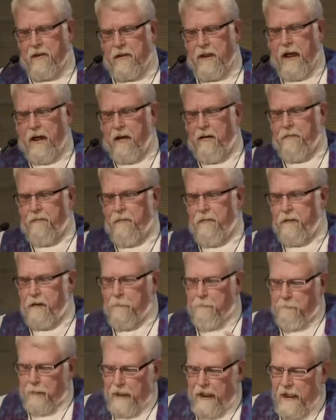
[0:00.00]
Instead of
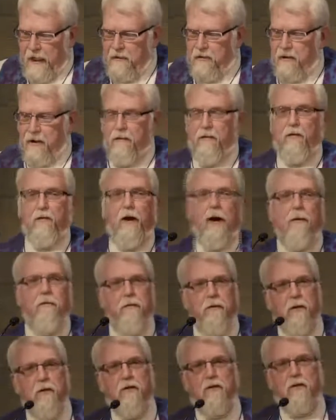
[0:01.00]
the place of
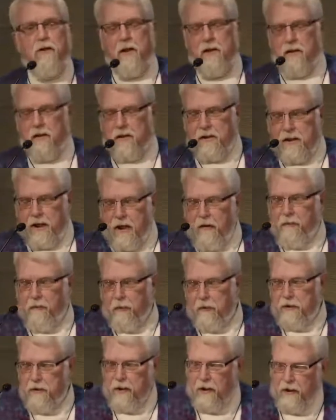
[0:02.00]
refuge and
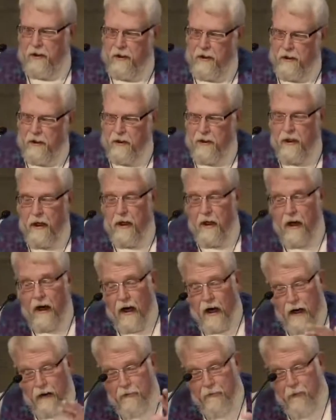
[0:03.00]
safe return,
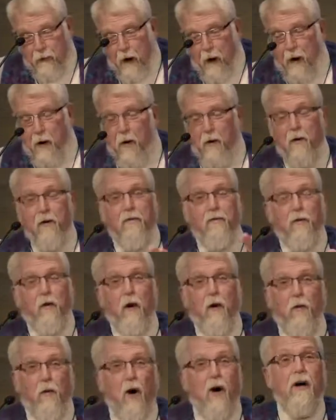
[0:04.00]
our
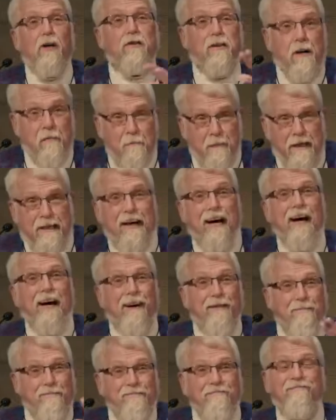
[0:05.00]
four walls have
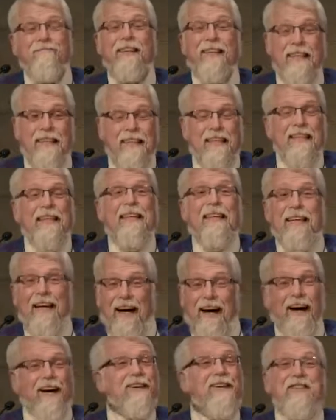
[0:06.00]
become
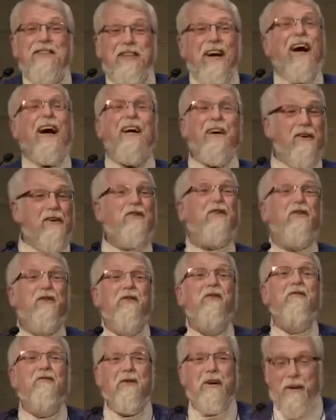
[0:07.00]
our entire
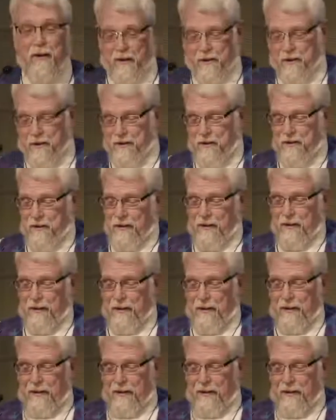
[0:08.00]
universe.